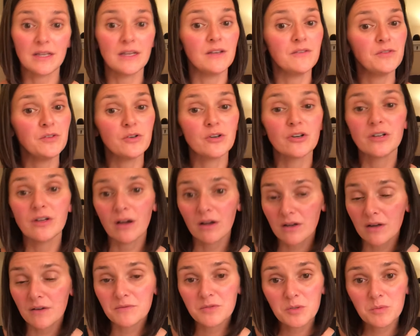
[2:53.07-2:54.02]
And if you're
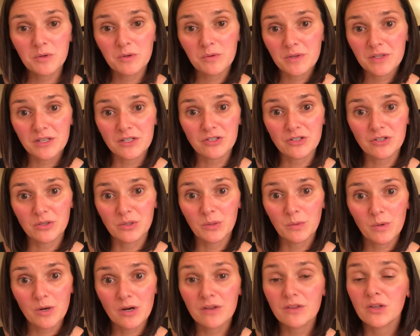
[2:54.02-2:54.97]
not comfortable with
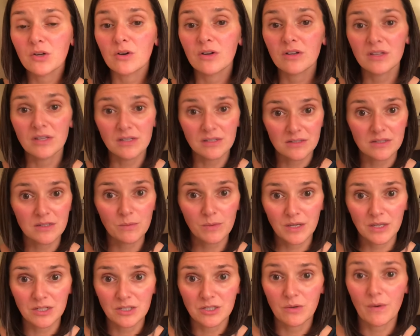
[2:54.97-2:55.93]
internal work, there are things that
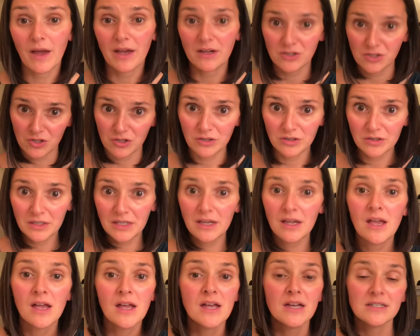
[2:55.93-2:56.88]
we can do externally